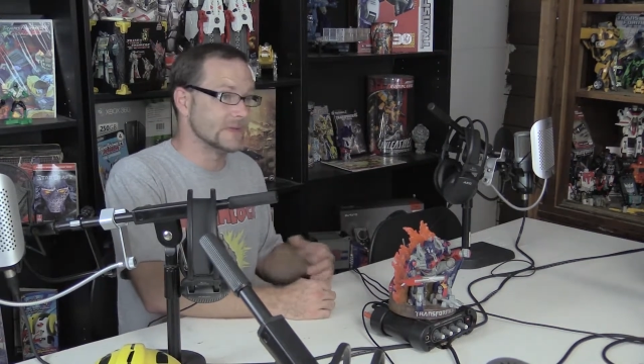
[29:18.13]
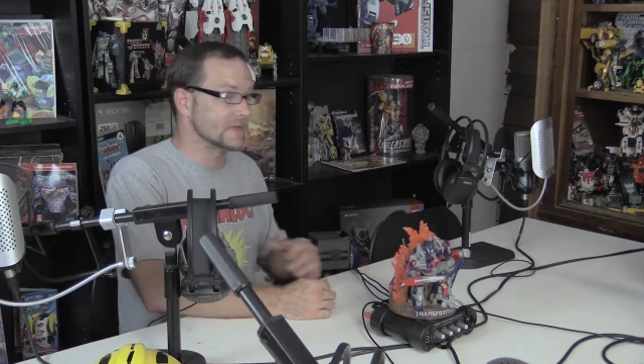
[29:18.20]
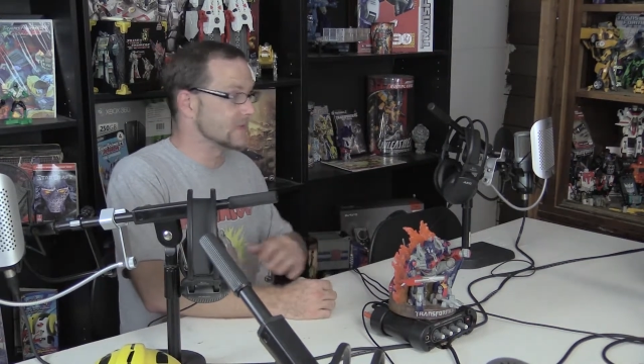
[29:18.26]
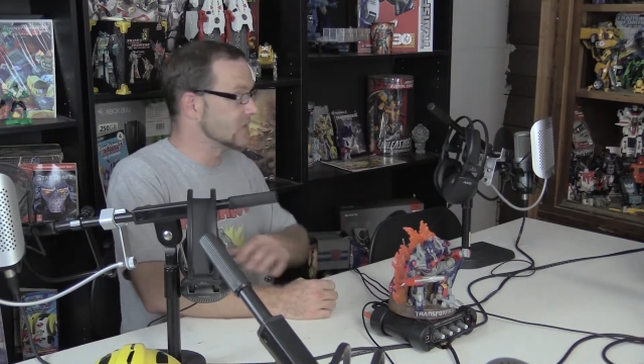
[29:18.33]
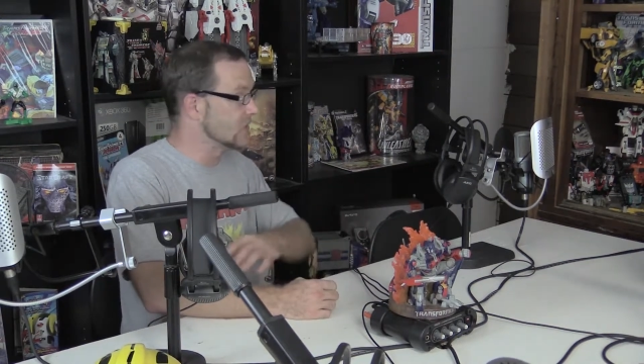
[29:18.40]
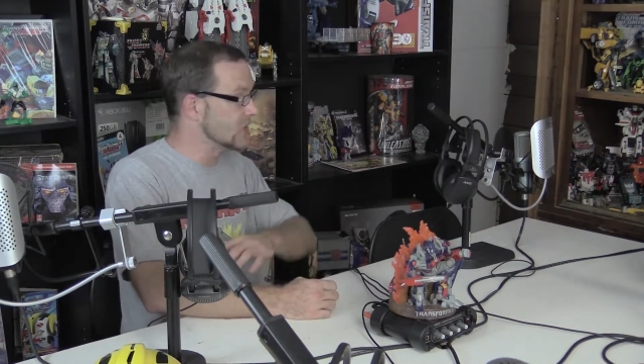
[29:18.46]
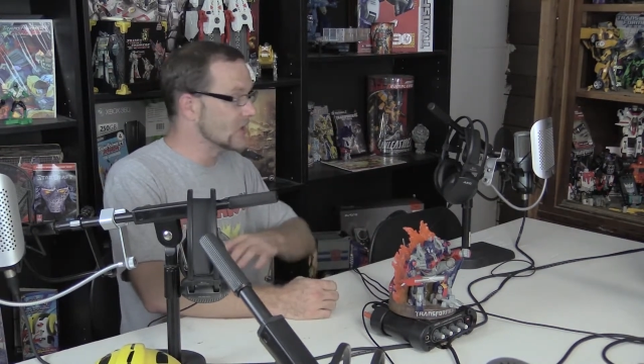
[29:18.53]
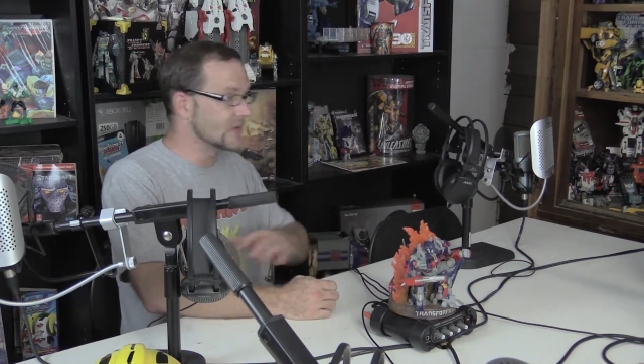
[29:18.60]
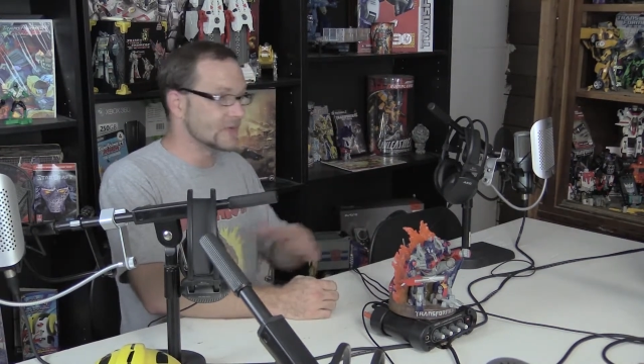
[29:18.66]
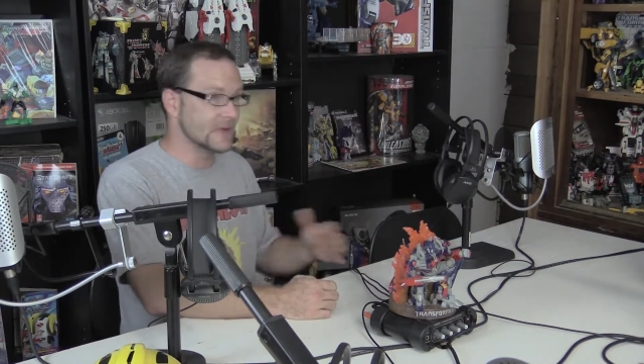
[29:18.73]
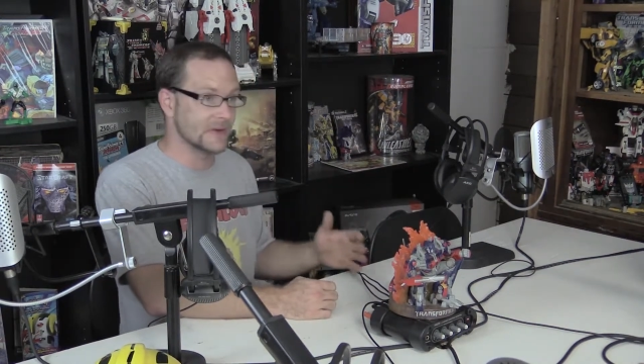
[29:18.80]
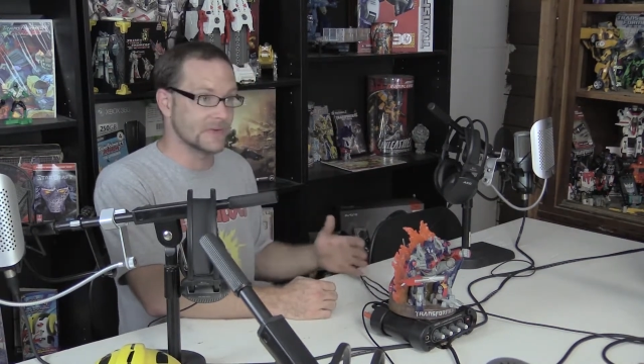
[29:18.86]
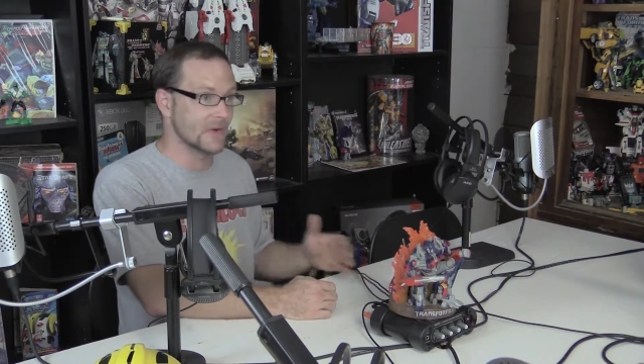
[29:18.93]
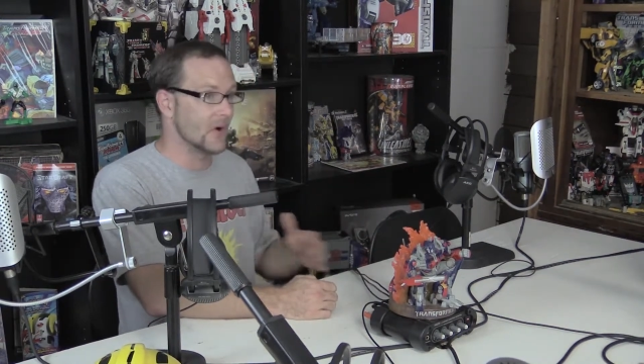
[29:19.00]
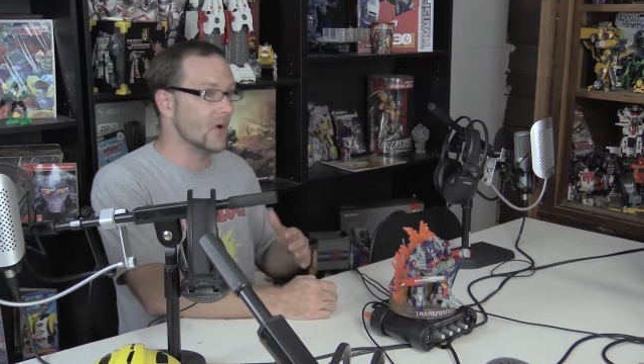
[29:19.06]
just
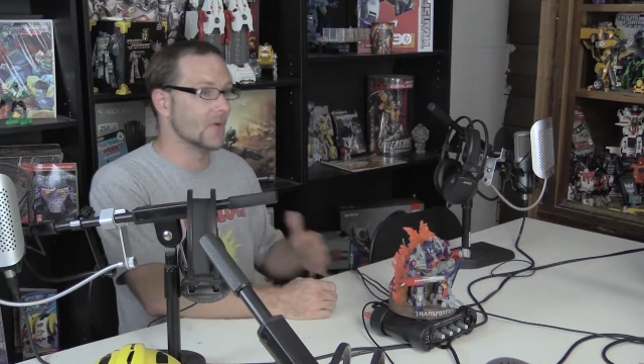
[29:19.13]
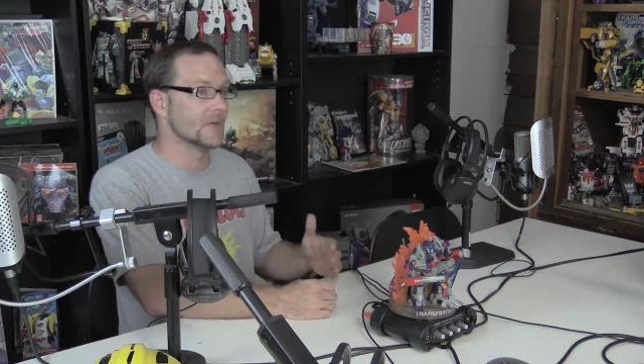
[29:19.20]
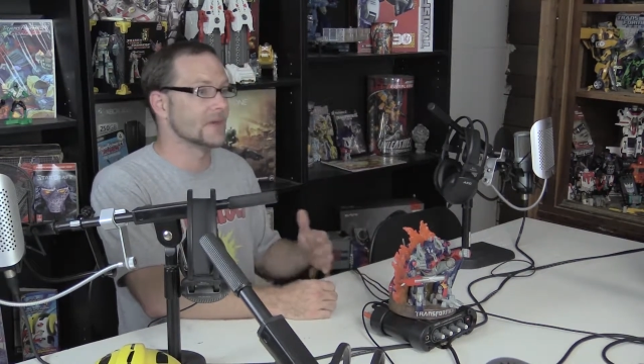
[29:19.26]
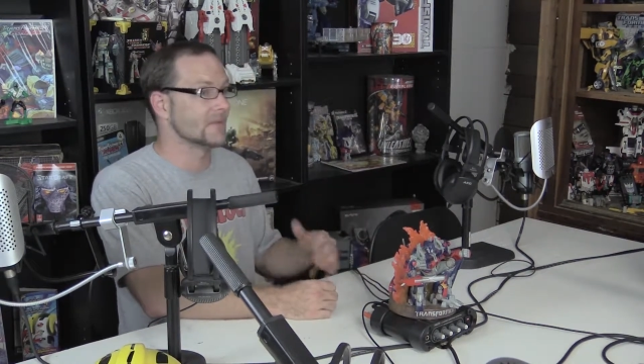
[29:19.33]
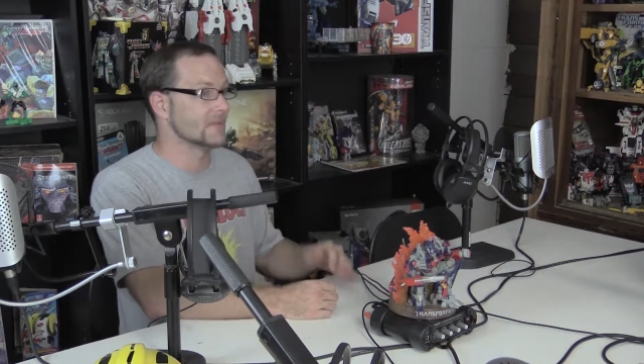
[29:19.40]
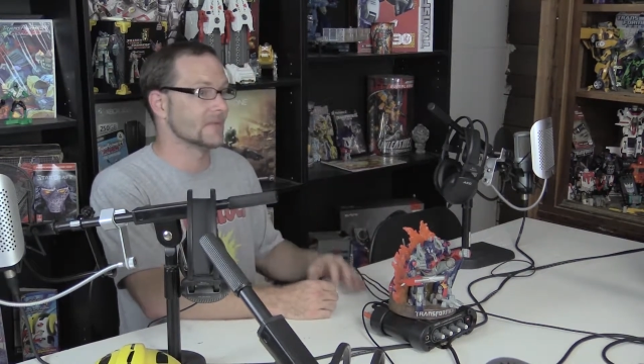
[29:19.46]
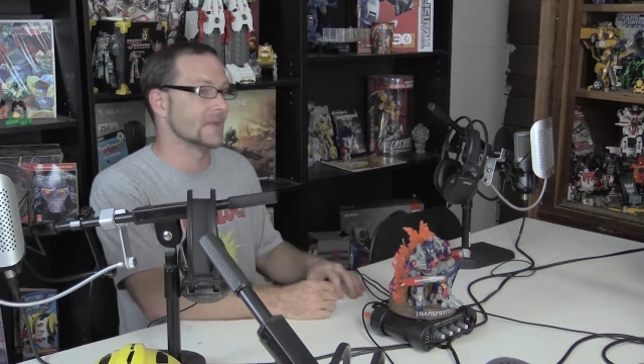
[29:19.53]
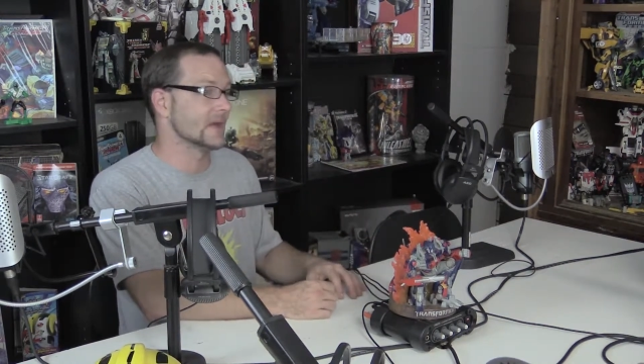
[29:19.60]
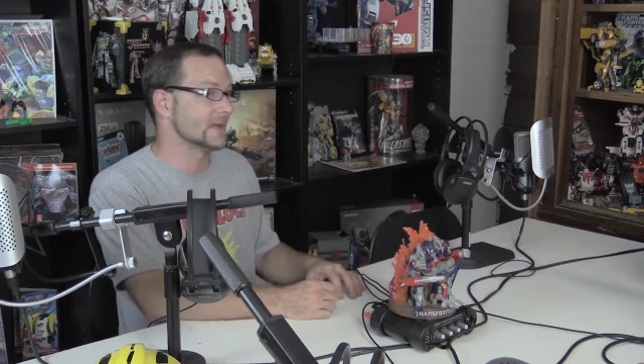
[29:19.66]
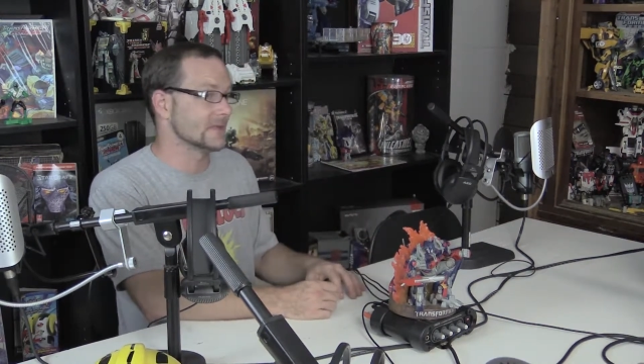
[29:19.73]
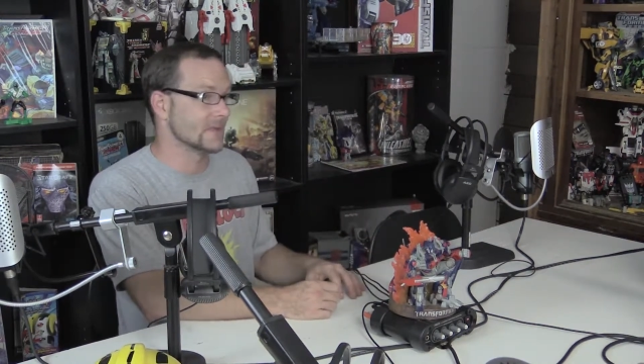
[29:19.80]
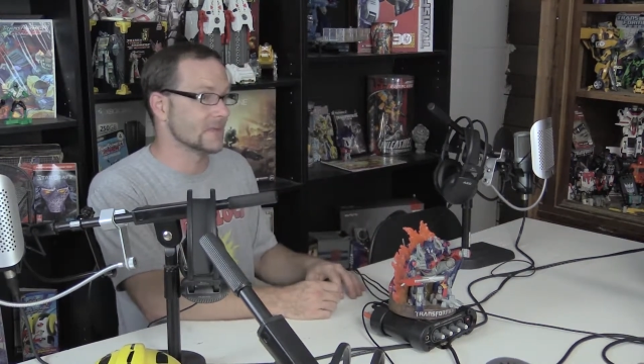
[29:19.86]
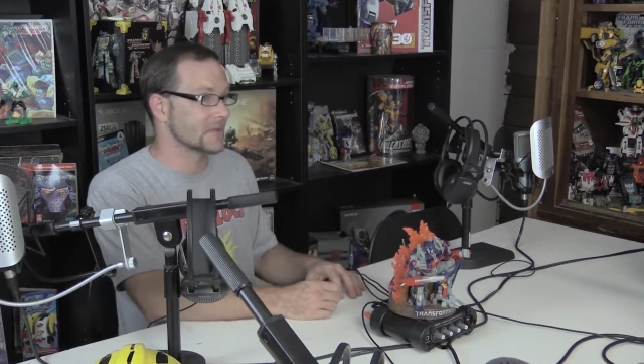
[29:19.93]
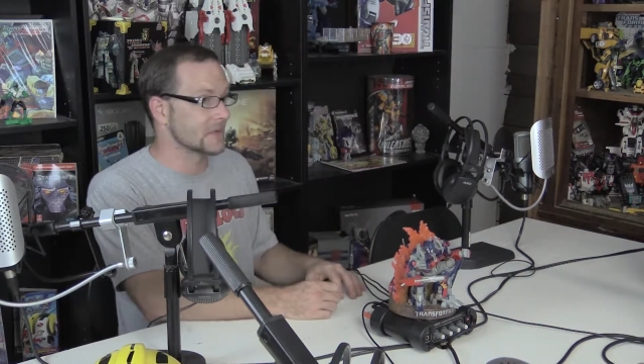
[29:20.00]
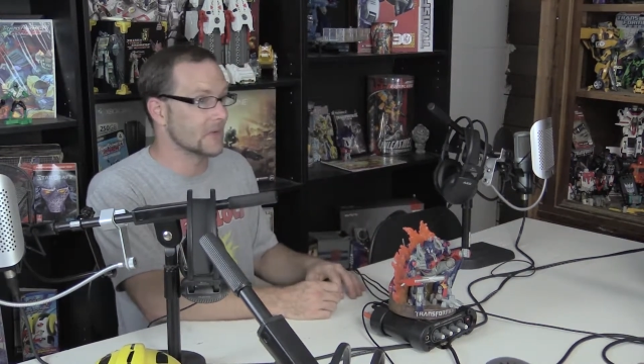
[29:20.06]
listening to all the different things that was